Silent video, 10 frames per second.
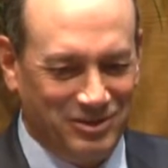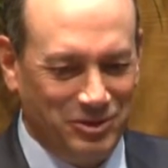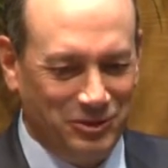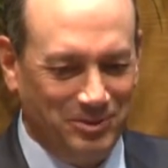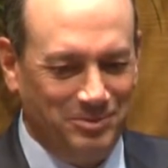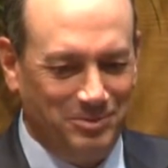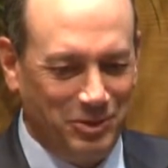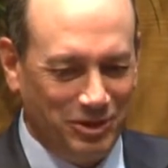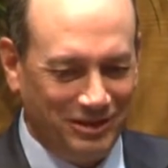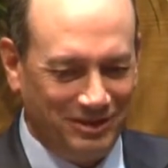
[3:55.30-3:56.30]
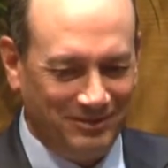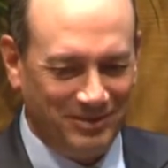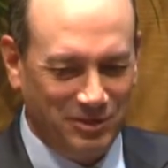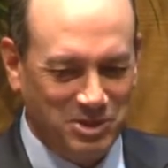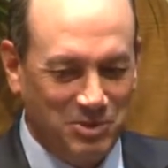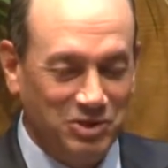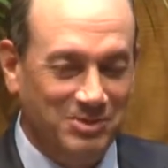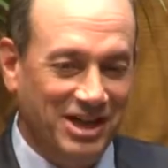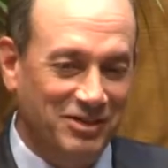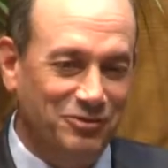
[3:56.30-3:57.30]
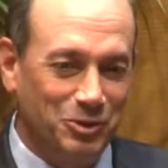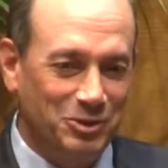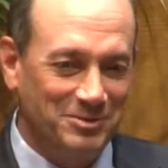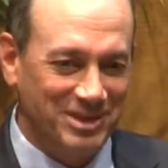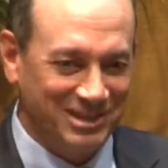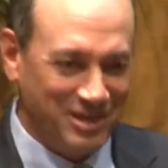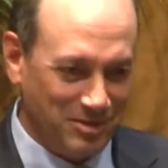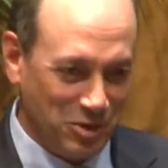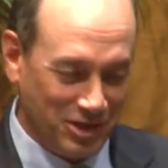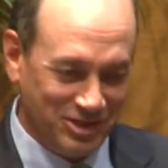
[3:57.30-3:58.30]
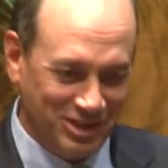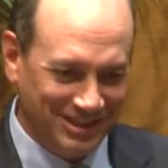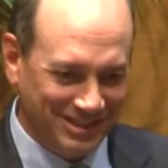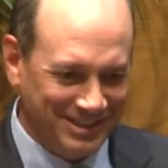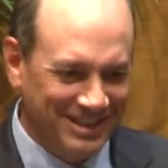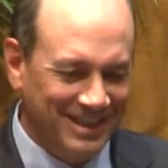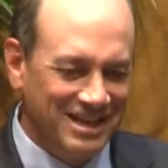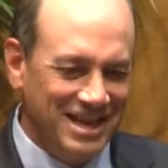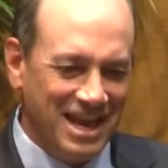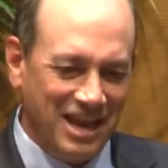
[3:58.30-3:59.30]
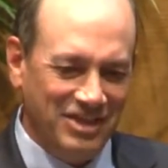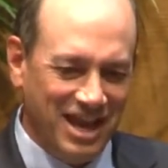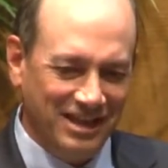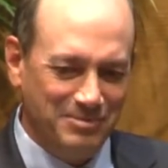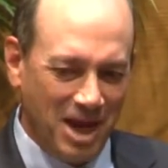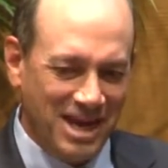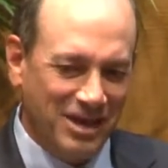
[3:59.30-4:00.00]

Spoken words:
to a book. It was supposed to be Any Fool Can Be a Stock Market Genius. And then my